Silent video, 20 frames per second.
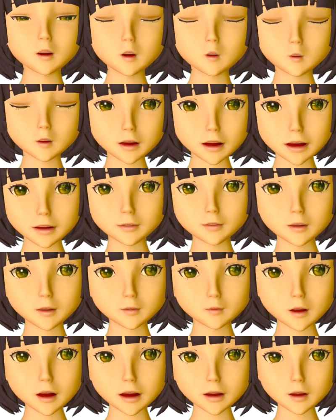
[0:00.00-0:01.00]
What it's
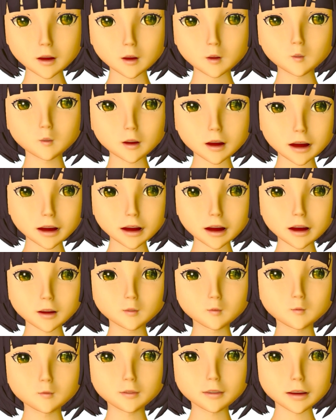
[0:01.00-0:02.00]
restricted to is
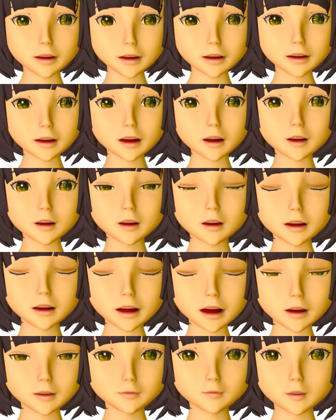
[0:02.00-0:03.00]
clauses
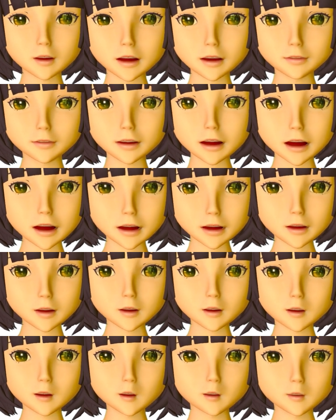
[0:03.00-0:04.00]
that modify
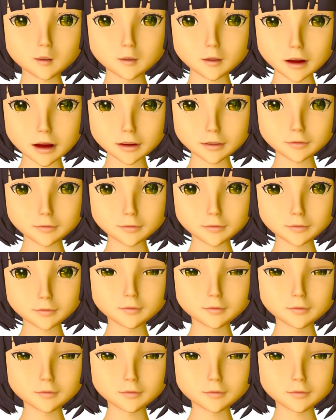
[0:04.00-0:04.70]
yogen.